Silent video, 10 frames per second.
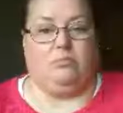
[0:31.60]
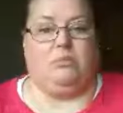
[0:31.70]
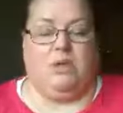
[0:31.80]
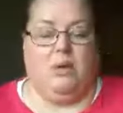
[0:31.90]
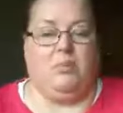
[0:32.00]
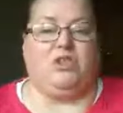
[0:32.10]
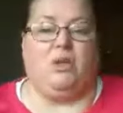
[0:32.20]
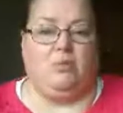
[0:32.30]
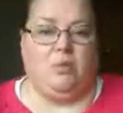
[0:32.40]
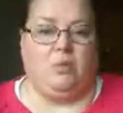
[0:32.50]
how much
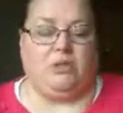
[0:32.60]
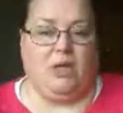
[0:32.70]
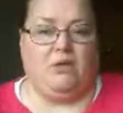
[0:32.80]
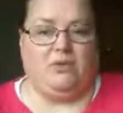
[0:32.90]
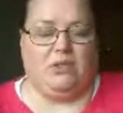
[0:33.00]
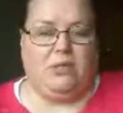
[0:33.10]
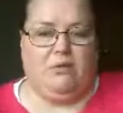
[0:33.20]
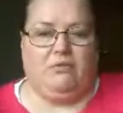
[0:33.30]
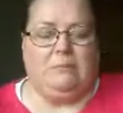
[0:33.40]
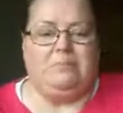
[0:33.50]
time you want to take for
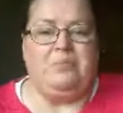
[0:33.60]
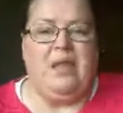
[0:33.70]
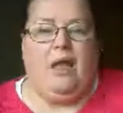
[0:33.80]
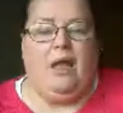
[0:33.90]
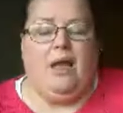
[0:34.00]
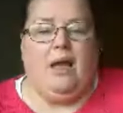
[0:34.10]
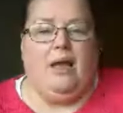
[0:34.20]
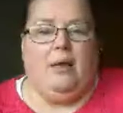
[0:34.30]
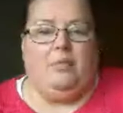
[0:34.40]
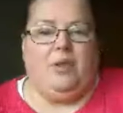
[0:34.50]
yourself.
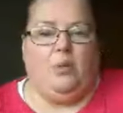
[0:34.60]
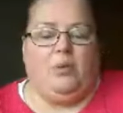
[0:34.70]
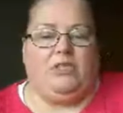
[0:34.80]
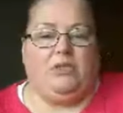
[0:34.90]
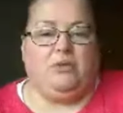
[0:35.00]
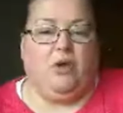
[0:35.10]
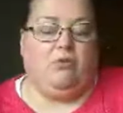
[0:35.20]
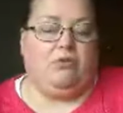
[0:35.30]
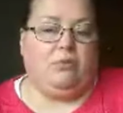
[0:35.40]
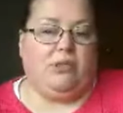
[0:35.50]
We do know
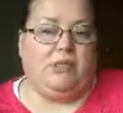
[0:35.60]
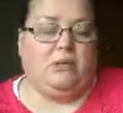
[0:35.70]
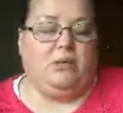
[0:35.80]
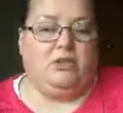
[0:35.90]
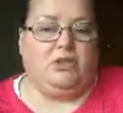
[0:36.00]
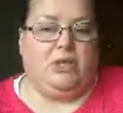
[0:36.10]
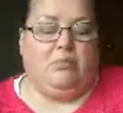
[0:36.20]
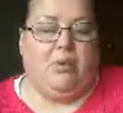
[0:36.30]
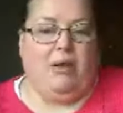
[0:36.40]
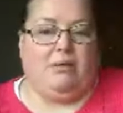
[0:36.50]
from research that
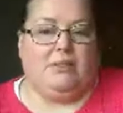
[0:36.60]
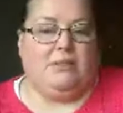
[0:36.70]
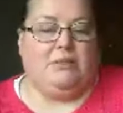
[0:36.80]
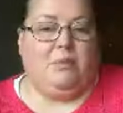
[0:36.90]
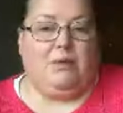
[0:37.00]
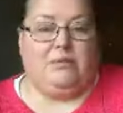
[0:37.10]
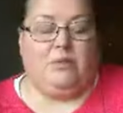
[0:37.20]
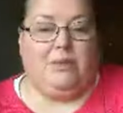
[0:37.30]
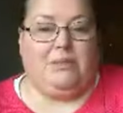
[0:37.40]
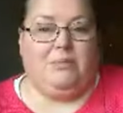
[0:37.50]
parents need about
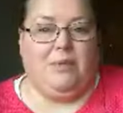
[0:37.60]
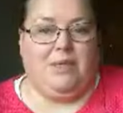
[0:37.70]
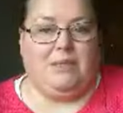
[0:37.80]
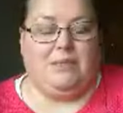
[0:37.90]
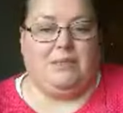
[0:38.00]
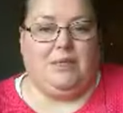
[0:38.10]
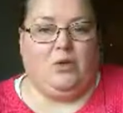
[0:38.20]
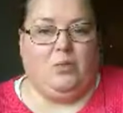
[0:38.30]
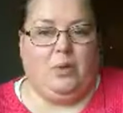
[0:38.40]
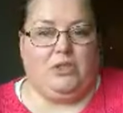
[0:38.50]
20 minutes
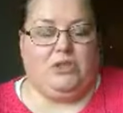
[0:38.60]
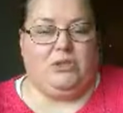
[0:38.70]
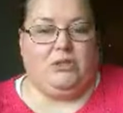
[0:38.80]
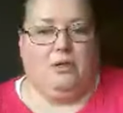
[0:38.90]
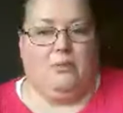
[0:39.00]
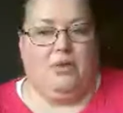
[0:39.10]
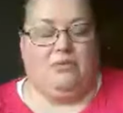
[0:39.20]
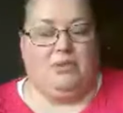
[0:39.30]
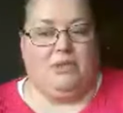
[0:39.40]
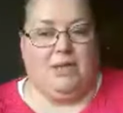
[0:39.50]
decompression time
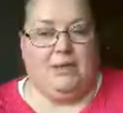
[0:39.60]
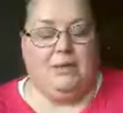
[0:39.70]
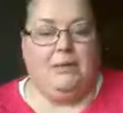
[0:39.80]
every day.